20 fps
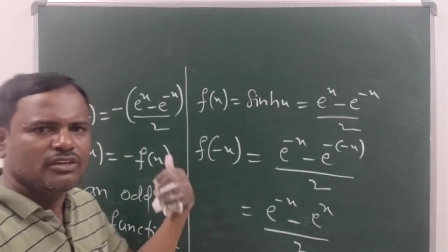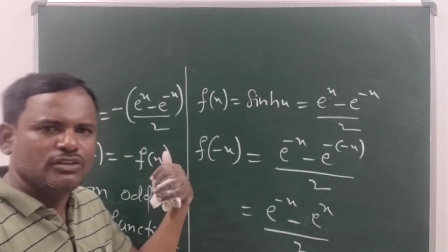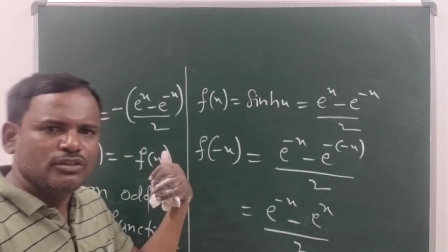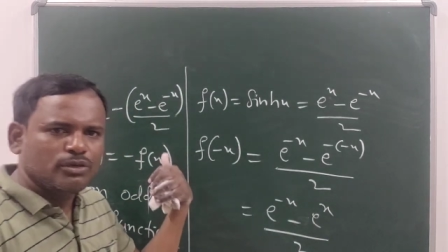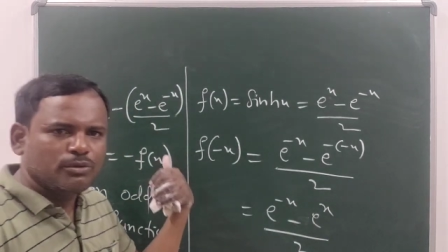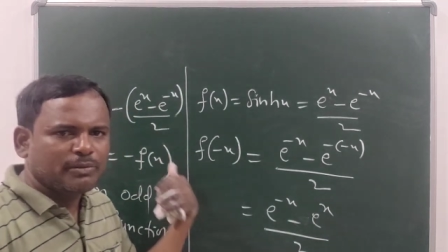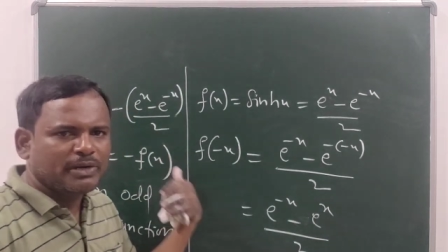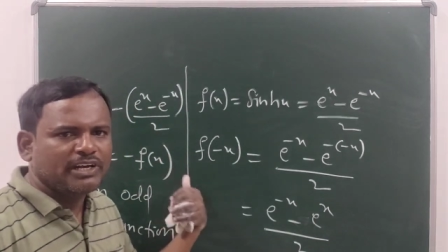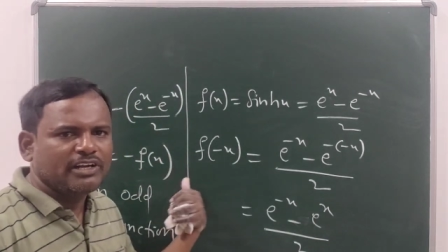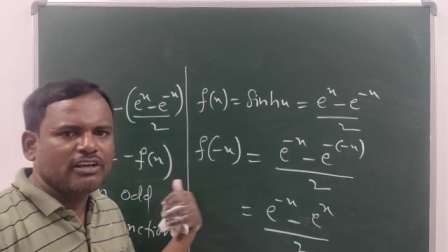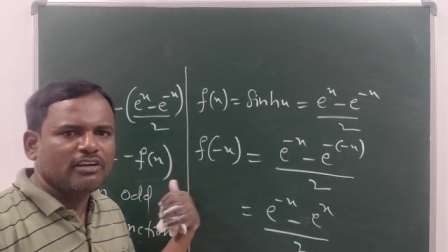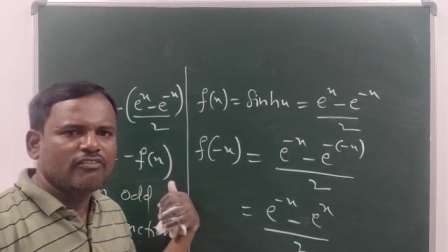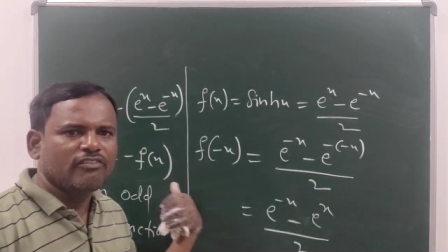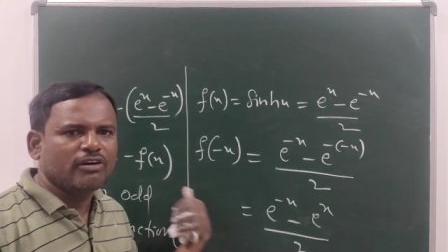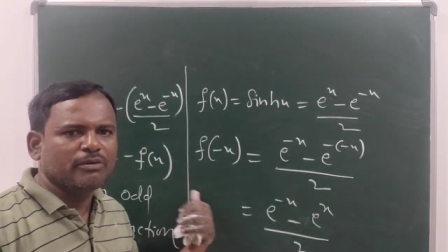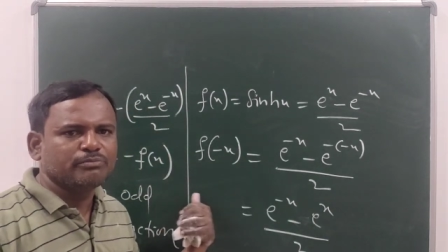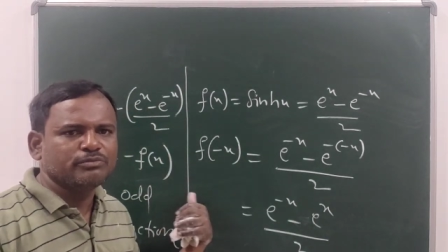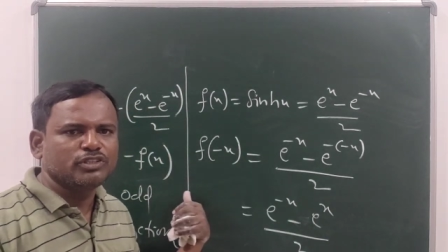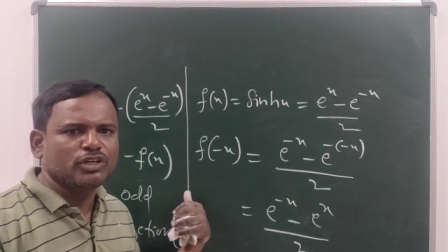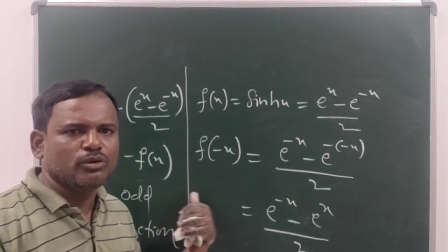You might have
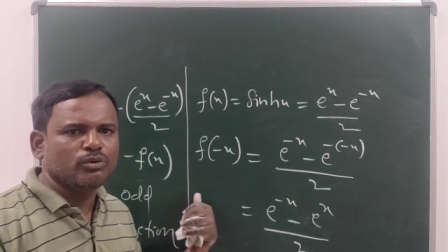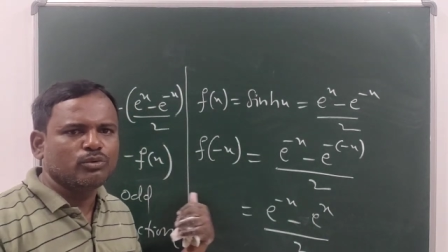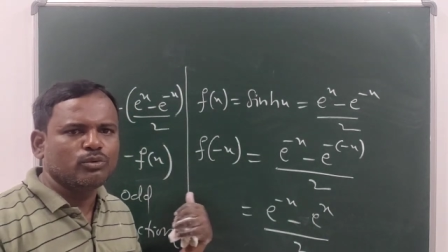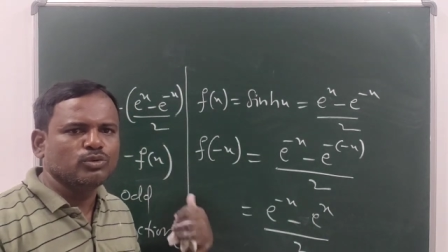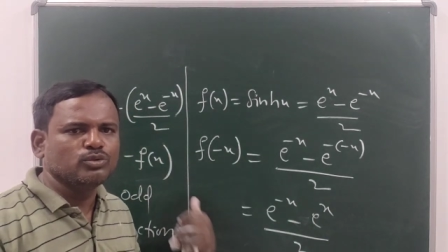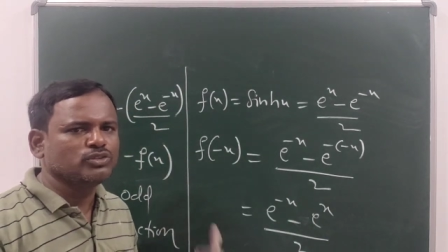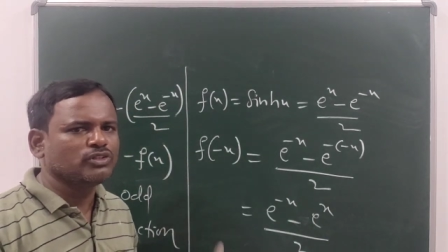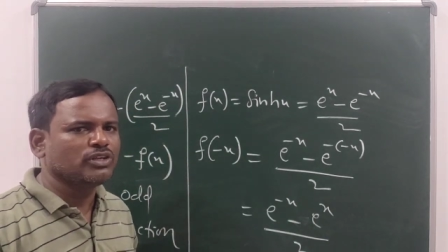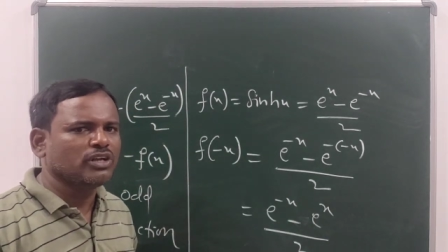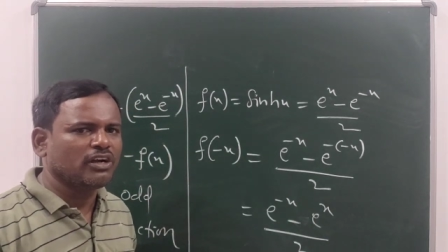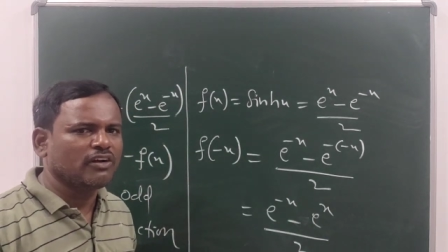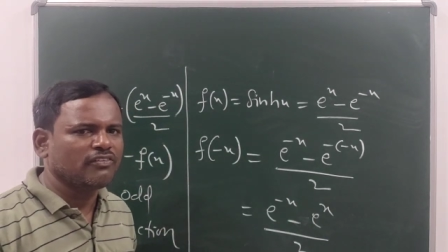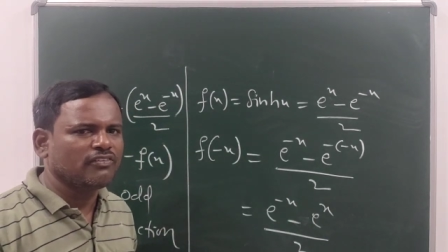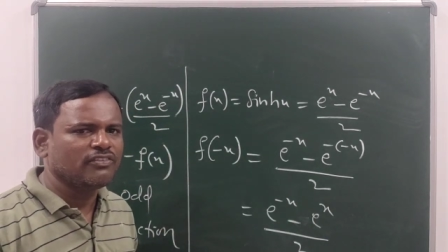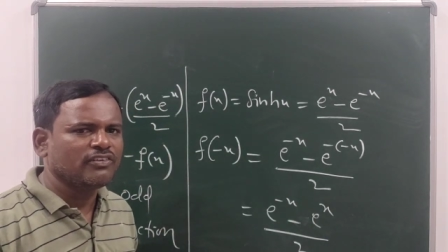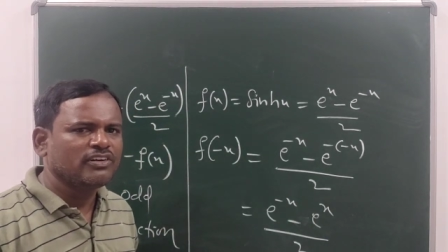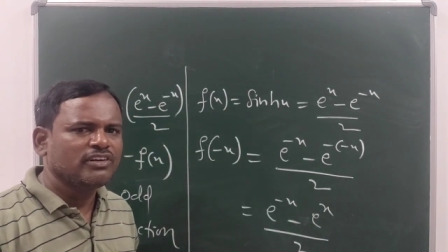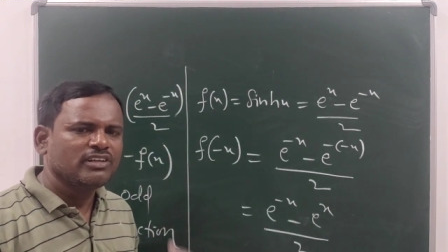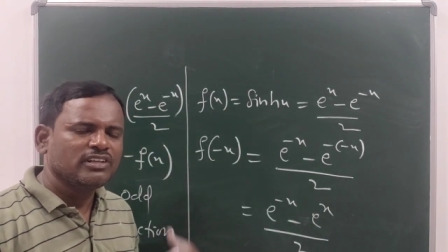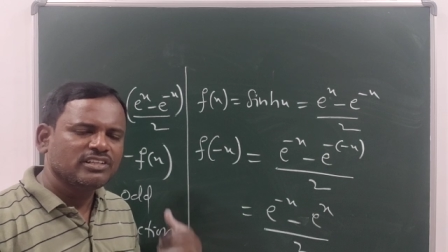observed whose
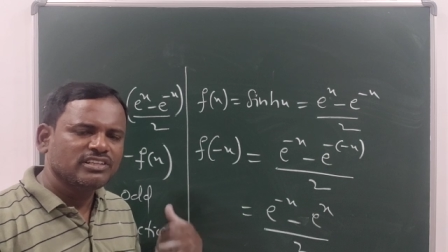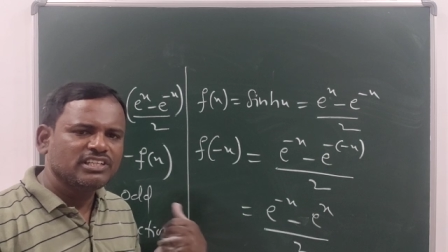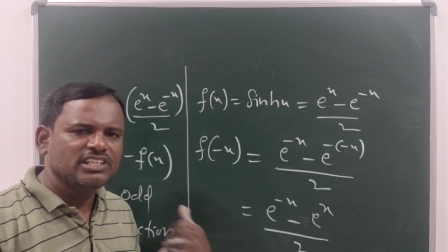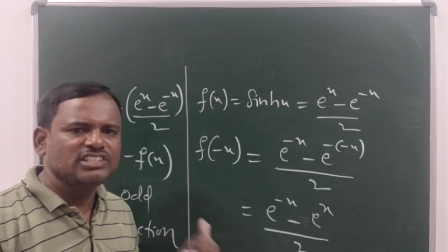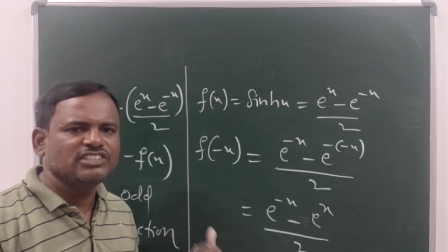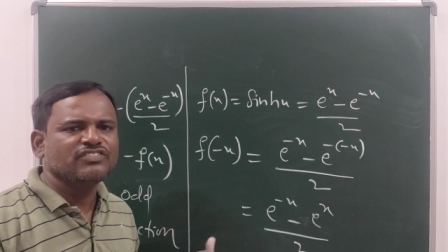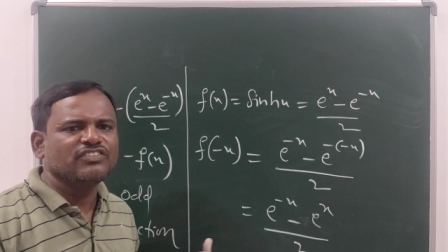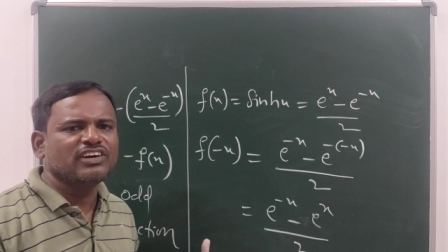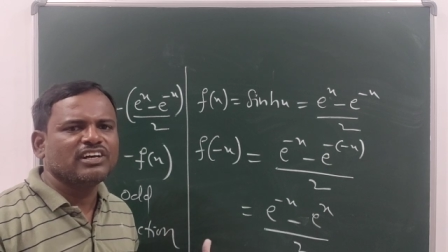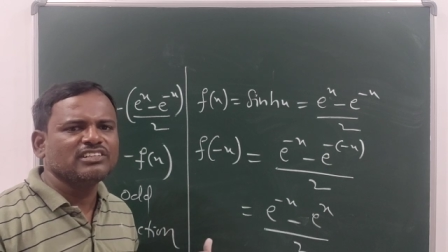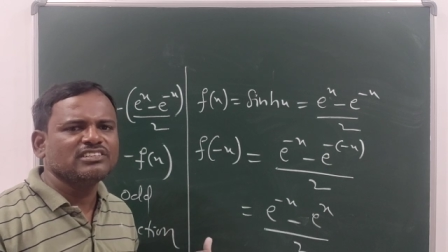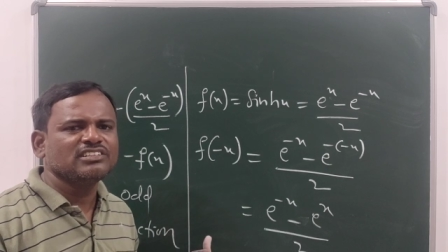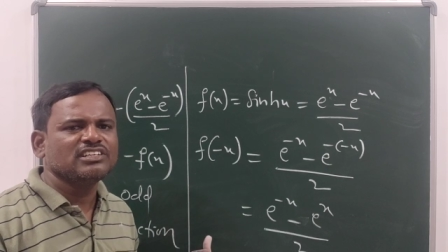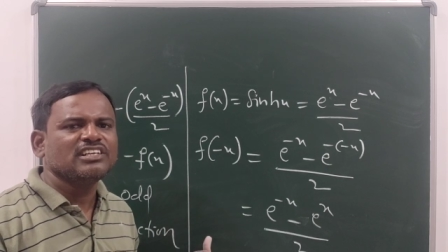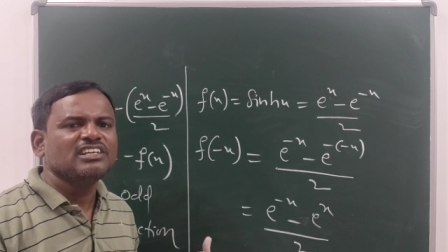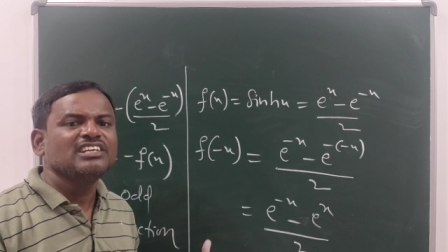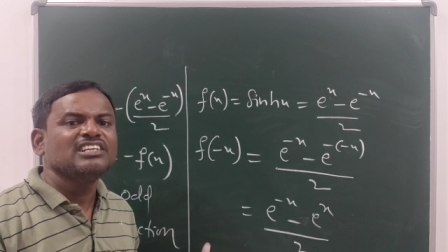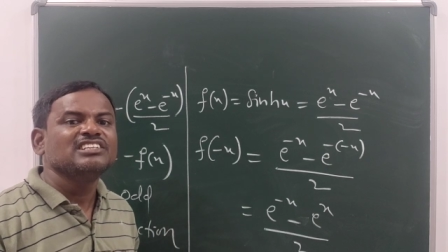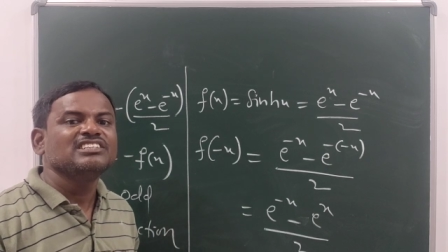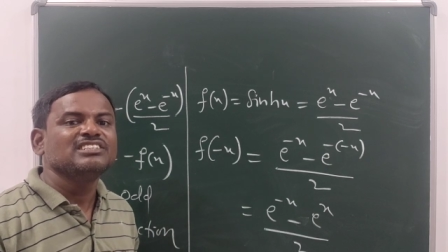graph. This was